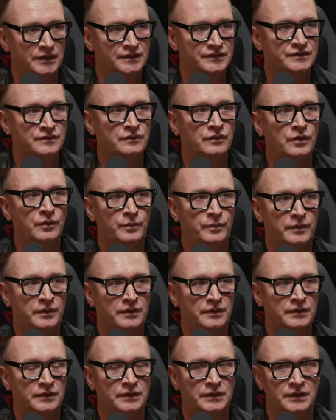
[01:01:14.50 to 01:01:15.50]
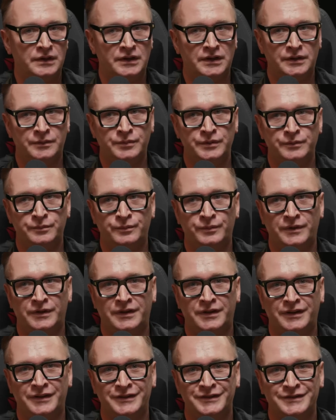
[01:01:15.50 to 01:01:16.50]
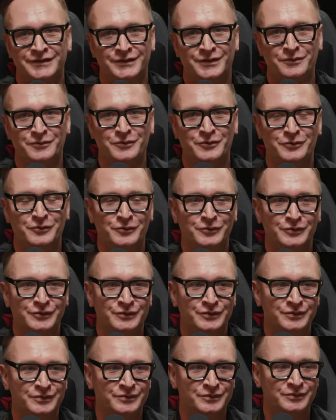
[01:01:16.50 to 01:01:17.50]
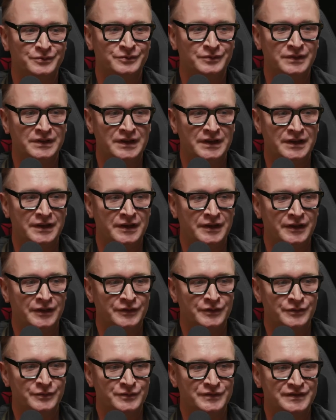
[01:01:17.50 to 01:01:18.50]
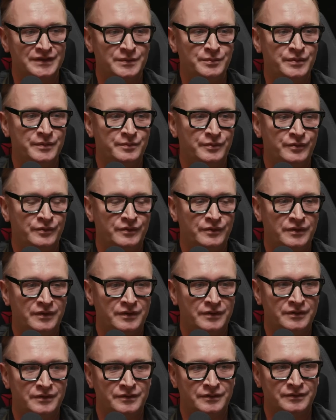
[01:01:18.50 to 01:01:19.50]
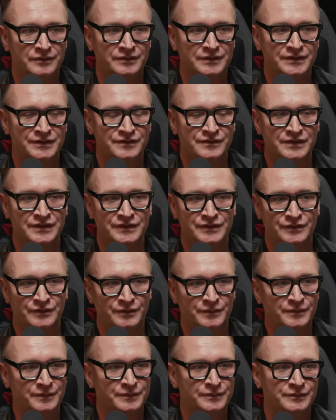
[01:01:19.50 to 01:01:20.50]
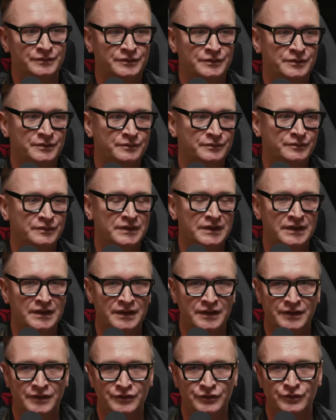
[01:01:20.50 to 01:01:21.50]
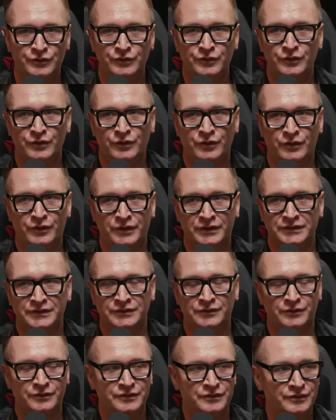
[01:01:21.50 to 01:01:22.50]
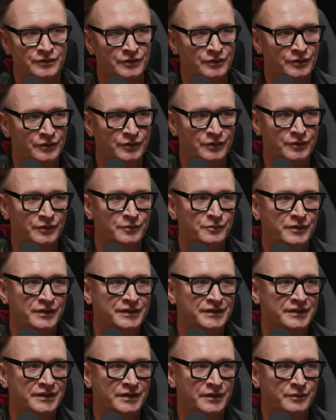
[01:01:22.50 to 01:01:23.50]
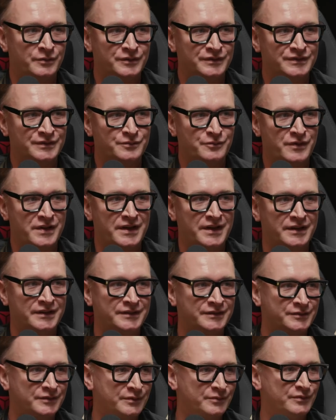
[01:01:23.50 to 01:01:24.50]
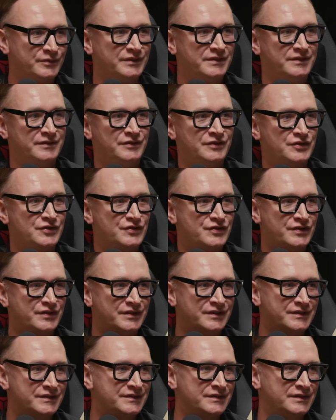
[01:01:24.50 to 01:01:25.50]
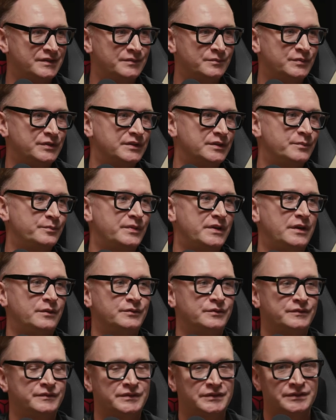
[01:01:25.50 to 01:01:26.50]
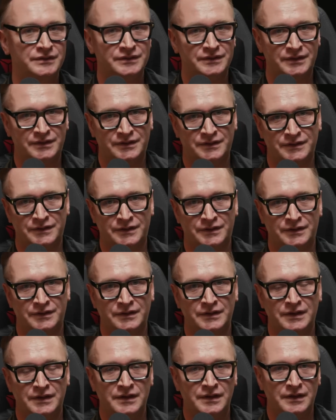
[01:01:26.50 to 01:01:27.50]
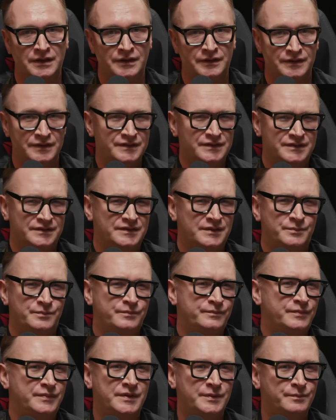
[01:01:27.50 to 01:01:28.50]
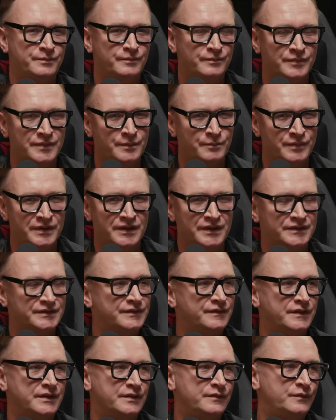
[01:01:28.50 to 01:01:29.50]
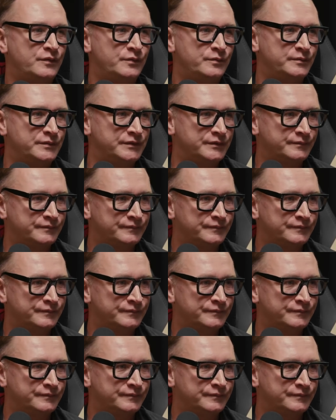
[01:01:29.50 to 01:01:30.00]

It's global, and people. It's so cool to see people on the streets of New York, Tokyo, wearing our swag, with the t-shirts and being proud of it, and this is the biggest thing for me.